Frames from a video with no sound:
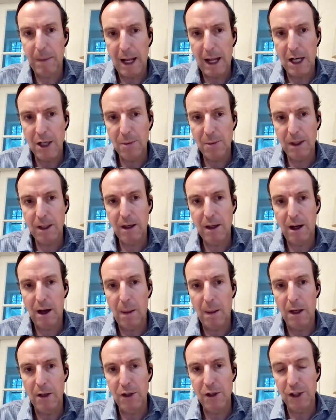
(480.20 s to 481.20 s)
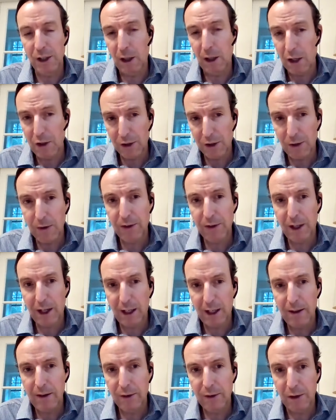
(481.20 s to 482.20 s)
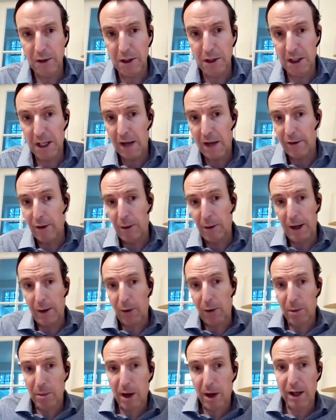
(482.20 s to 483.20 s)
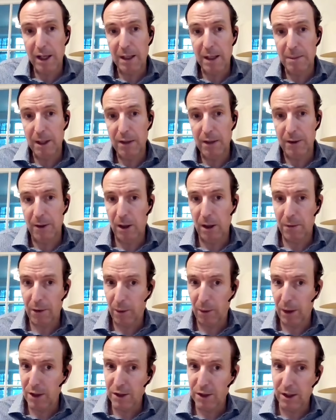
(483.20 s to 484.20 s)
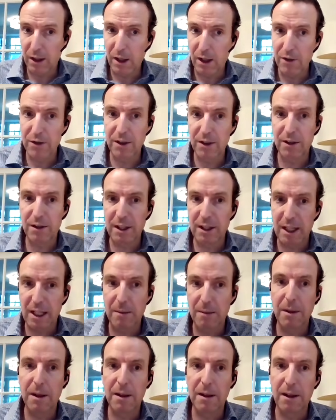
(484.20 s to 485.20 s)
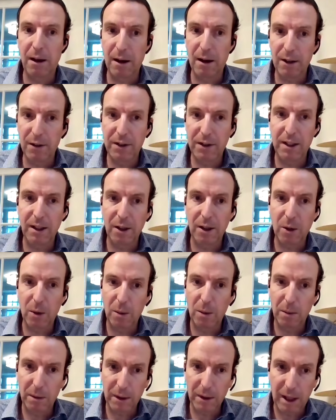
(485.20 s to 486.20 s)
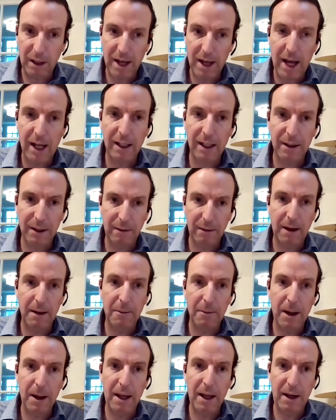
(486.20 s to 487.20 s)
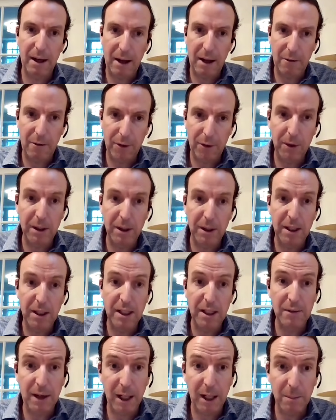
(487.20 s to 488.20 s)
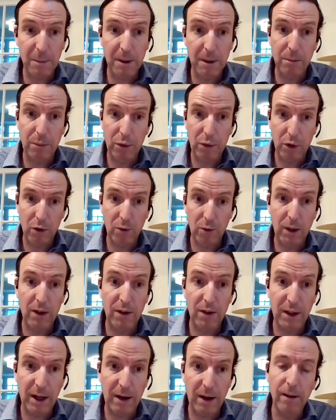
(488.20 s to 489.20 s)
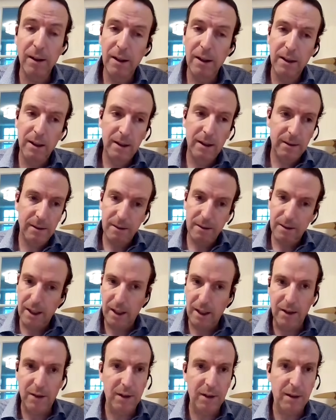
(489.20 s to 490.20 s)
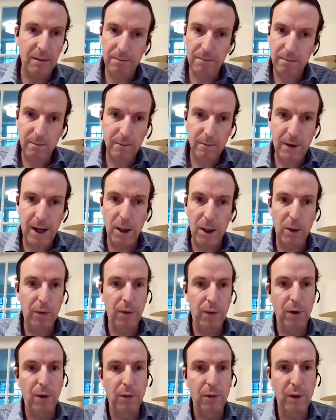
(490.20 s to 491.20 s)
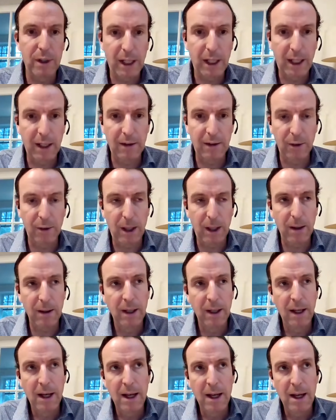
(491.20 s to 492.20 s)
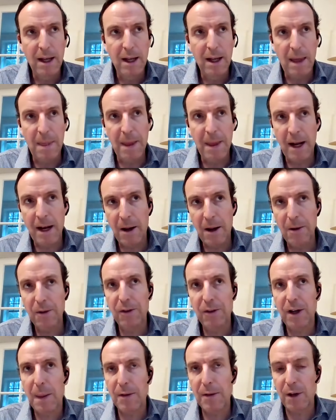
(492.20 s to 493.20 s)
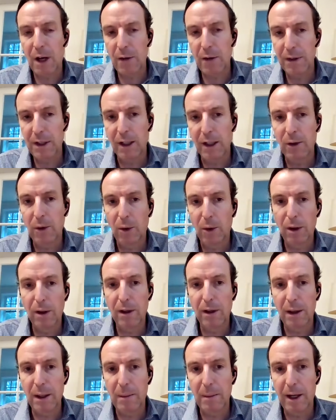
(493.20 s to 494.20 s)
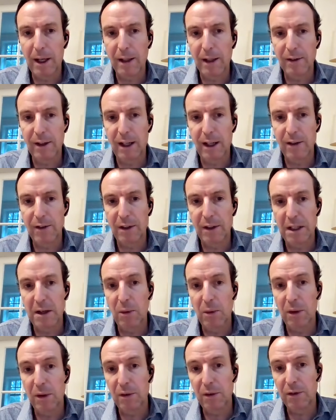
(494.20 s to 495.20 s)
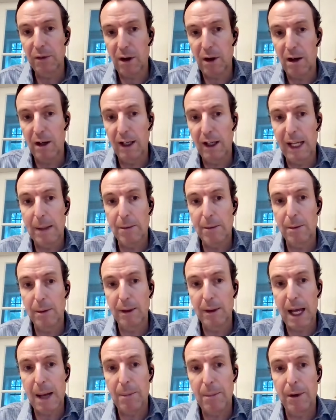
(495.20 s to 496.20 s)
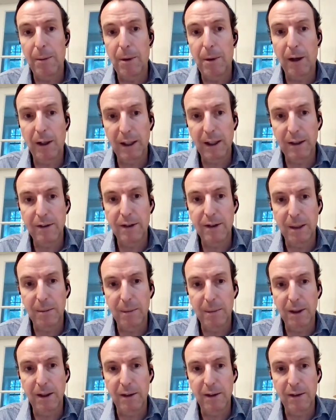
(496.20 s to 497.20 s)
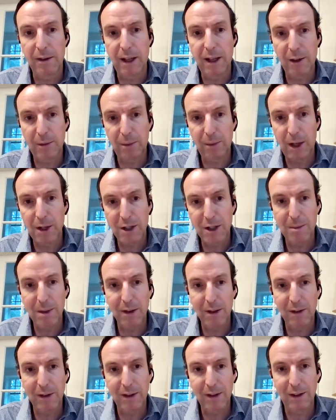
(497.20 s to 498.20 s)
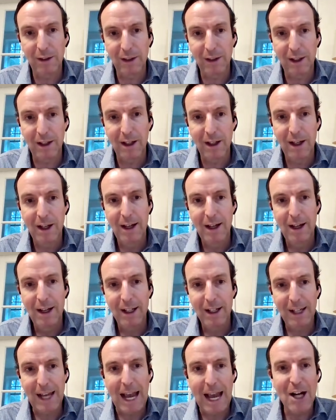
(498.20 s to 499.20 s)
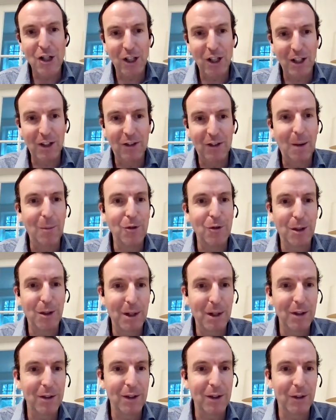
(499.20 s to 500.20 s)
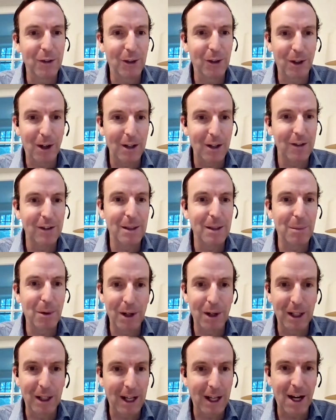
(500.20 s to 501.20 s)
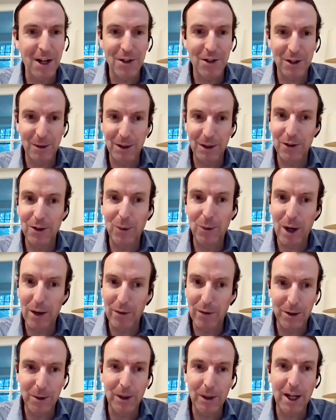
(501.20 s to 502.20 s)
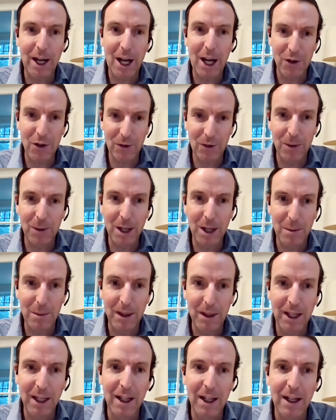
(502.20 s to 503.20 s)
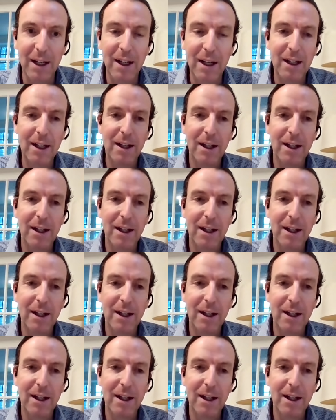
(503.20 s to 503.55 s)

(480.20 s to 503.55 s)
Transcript: management on the geological side. So you can have a great ore body, but if you don't have the right geology team and the honesty to go attack it in the right way and, and fully develop it and prove what's there, it can sit fallow for, for decades as well. And then another side that's often ignored on the mining side is you need a real strong and capable capital markets team because the exploration business is a cash consumption business. You're constantly burning cash. There is no revenue or cash flow coming in.